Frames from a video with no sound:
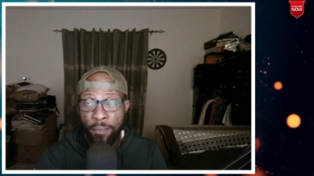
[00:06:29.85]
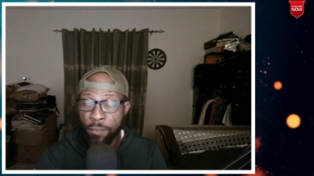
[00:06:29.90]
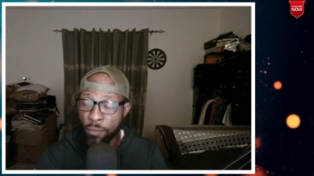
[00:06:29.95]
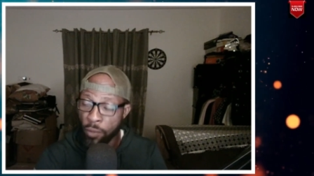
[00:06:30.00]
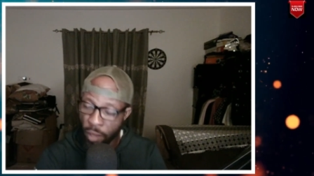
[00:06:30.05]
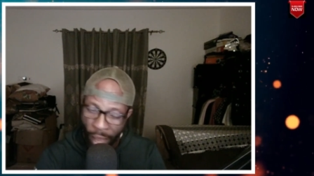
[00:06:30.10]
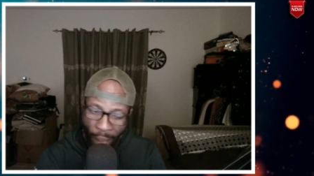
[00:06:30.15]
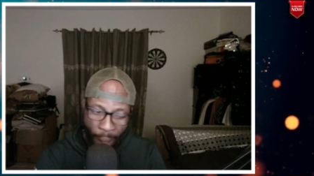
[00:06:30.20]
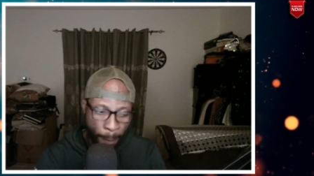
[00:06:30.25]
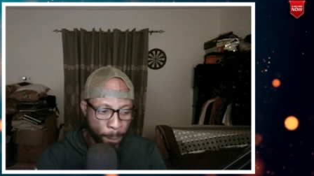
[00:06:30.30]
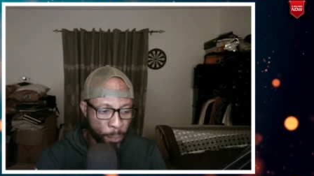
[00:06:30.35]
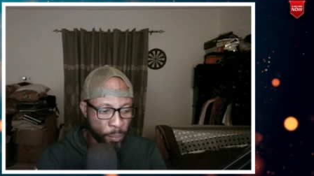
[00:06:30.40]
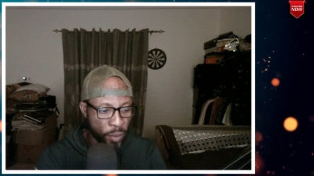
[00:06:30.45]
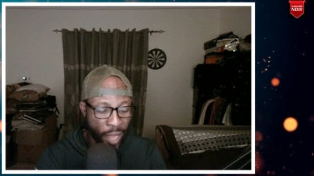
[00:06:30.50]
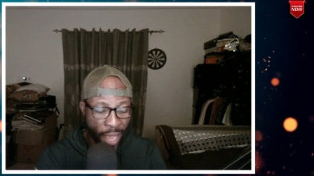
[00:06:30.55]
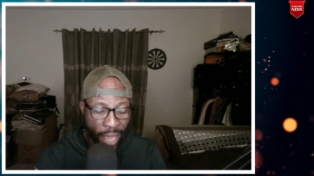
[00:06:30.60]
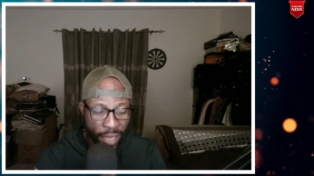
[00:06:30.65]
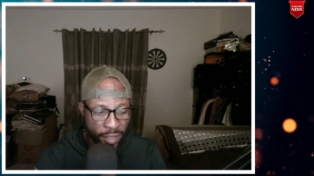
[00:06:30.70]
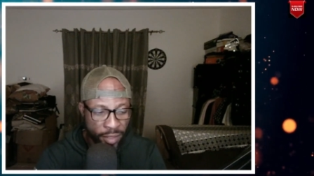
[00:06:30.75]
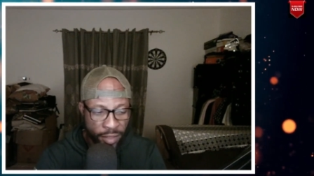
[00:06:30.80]
Yeah,
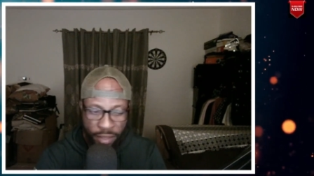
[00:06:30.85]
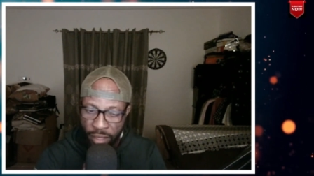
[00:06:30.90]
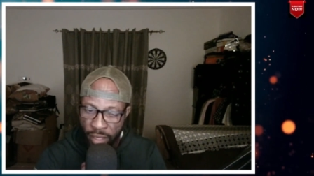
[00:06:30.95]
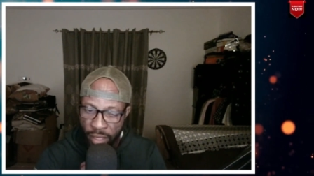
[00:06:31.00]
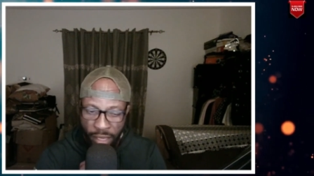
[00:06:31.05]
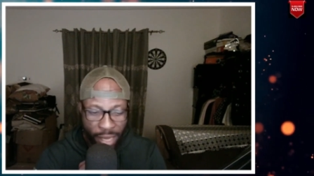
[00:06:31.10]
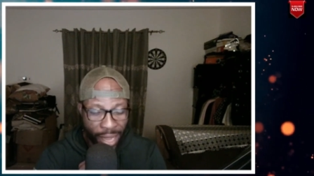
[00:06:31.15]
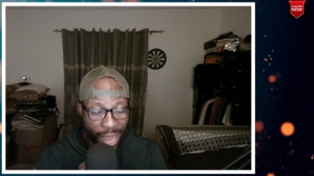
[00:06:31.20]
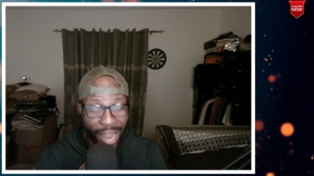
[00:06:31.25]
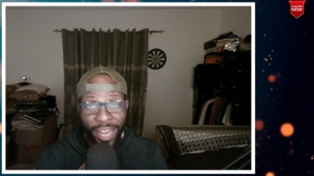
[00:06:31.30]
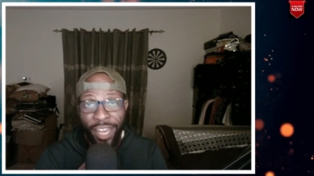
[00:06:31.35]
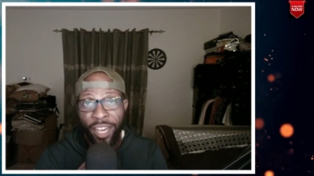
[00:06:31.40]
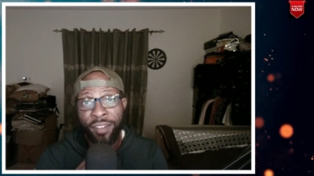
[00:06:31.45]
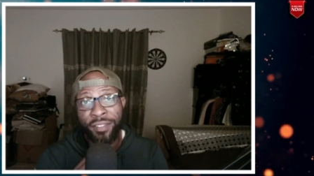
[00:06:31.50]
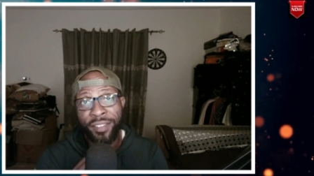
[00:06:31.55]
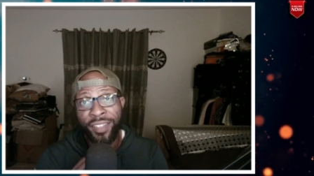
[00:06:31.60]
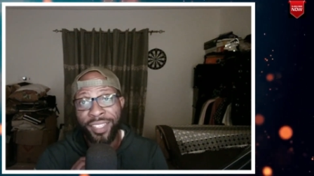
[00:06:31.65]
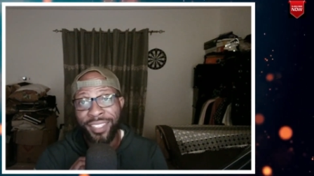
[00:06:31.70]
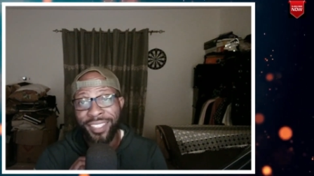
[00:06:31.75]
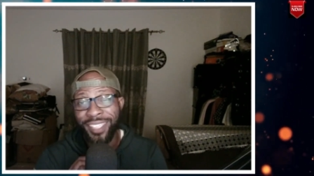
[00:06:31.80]
guys, I
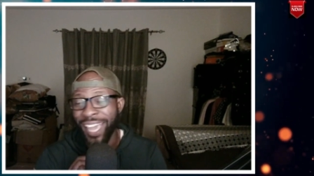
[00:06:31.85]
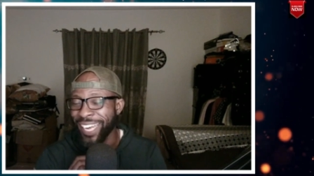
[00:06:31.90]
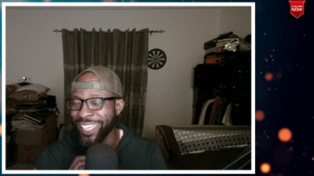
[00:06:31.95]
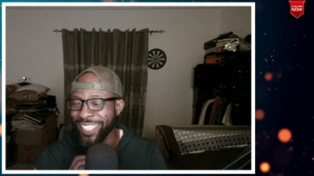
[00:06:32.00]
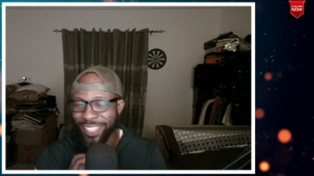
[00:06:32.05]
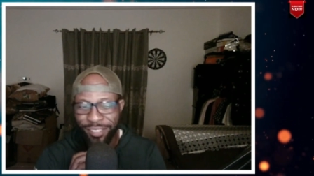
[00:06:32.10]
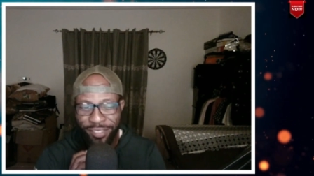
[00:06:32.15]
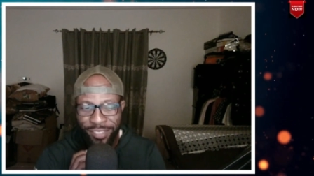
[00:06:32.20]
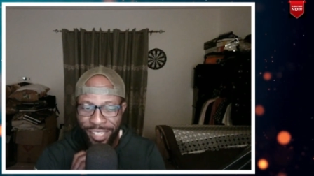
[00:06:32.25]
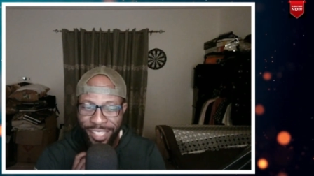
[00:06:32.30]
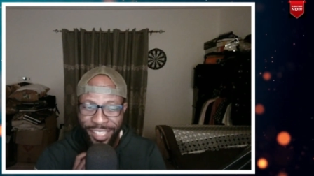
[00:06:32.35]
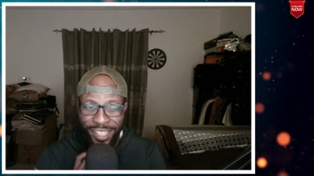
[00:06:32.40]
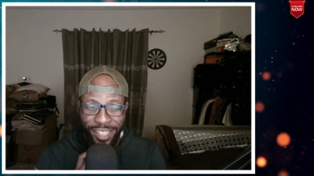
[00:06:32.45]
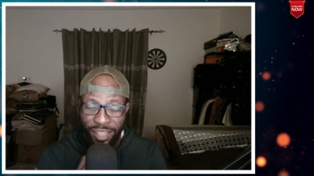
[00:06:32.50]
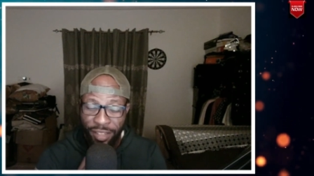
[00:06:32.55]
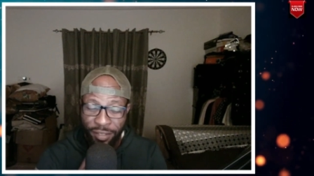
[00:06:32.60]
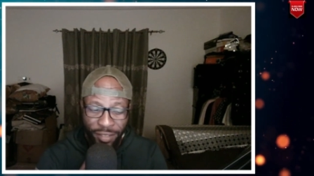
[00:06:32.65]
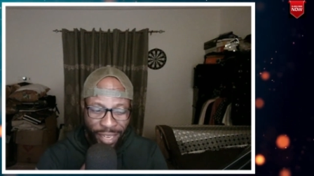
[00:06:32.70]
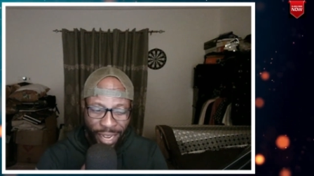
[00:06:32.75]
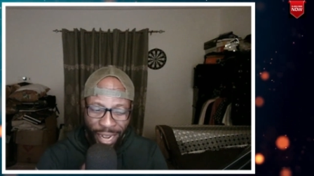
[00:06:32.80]
love this. I definitely
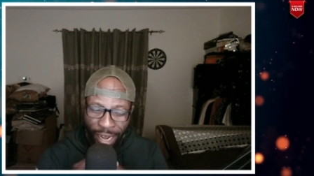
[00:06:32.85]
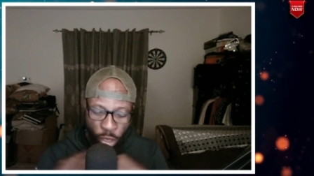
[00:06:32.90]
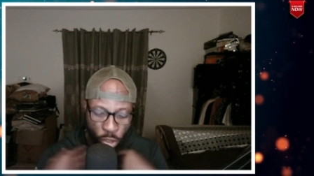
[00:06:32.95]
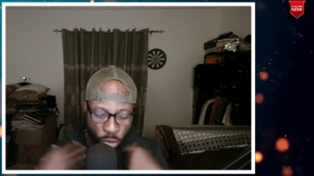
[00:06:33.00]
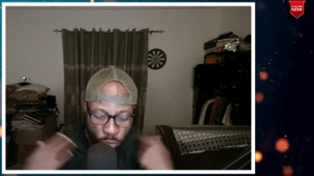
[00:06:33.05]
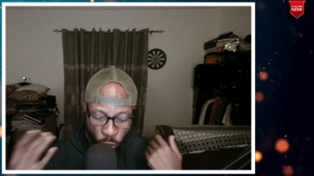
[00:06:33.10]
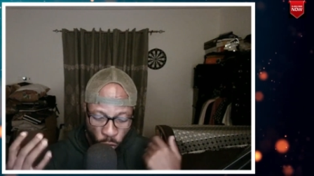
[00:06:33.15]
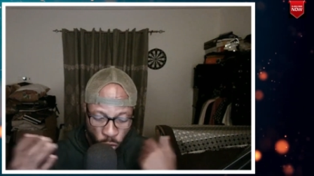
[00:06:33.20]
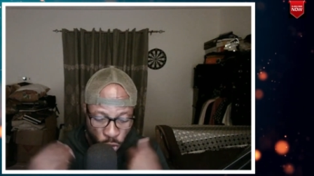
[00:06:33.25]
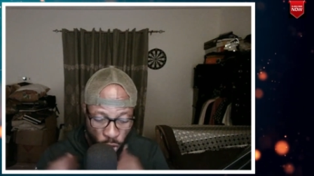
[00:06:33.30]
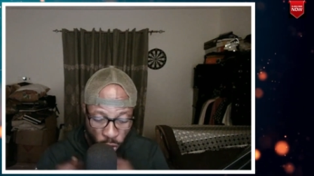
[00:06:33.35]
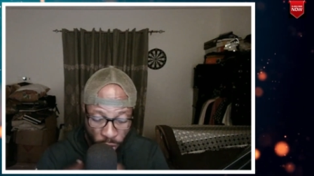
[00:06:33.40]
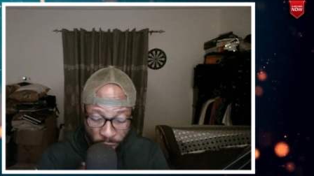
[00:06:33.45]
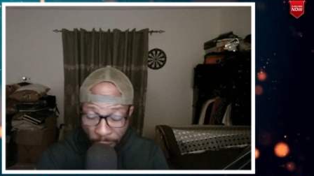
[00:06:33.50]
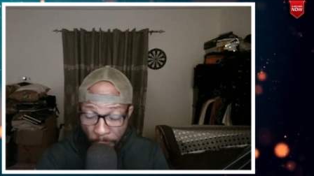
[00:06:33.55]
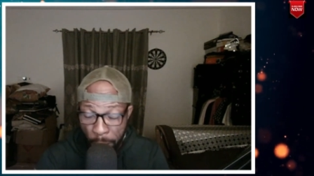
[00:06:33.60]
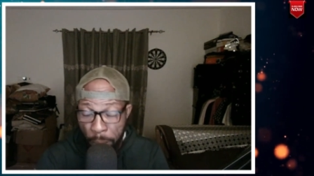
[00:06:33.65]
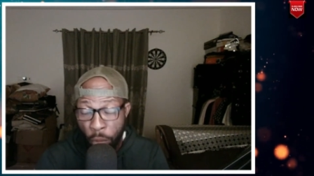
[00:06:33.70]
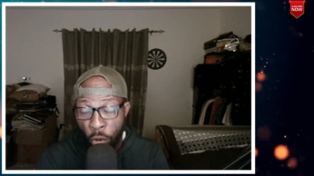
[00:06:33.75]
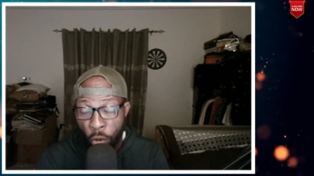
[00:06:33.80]
love that. And I look forward to checking
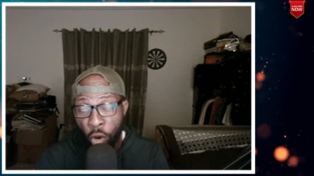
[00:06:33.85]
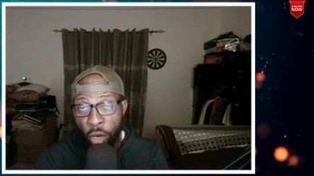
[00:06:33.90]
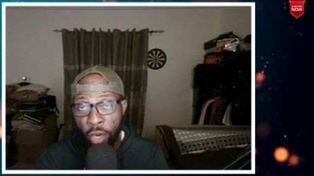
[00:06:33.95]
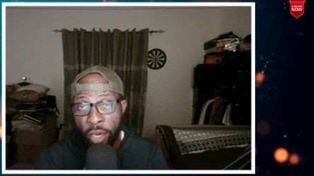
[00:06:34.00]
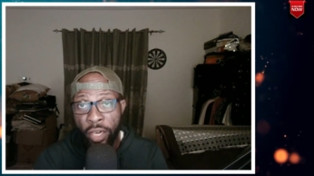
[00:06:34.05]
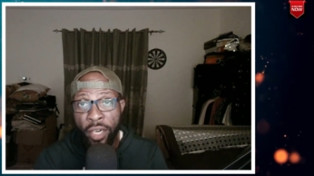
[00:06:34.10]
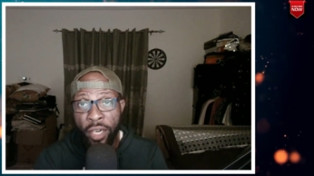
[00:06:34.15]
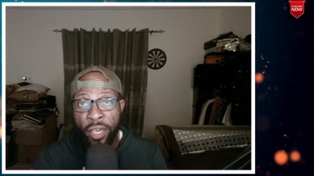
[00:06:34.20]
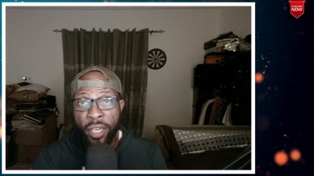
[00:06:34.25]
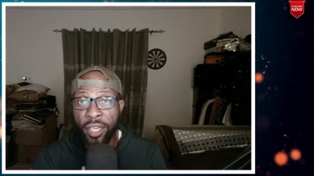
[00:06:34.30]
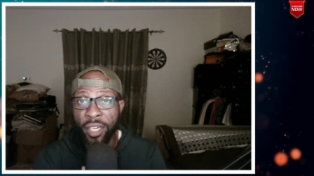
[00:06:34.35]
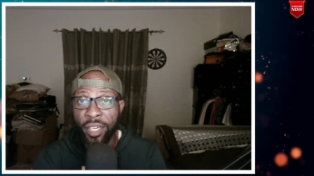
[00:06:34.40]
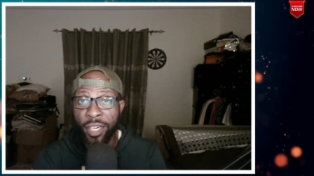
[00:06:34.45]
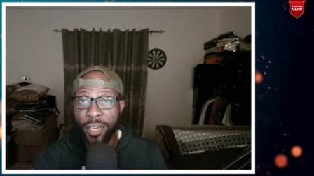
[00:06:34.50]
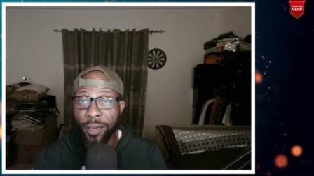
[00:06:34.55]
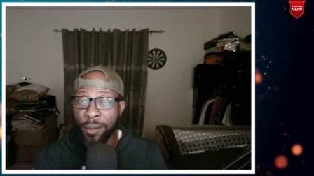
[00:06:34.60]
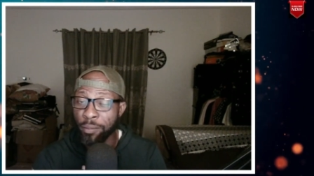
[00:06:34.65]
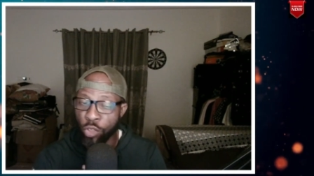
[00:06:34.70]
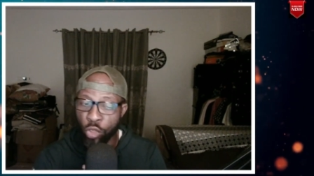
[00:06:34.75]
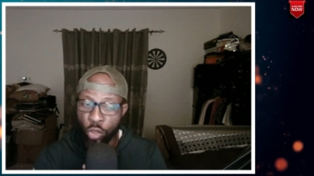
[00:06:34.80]
out more,
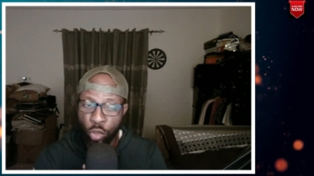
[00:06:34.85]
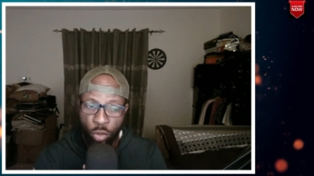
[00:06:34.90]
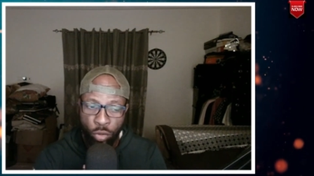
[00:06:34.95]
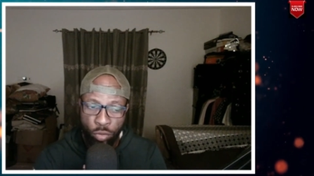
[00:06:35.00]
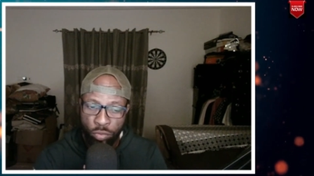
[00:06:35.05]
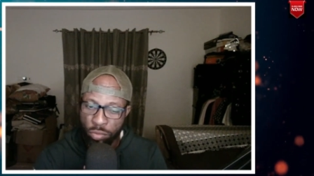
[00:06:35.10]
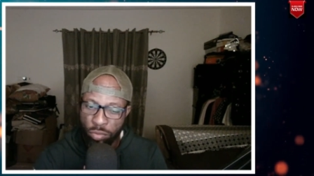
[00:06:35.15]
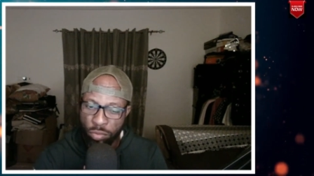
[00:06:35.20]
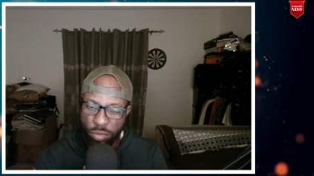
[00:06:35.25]
um, you know,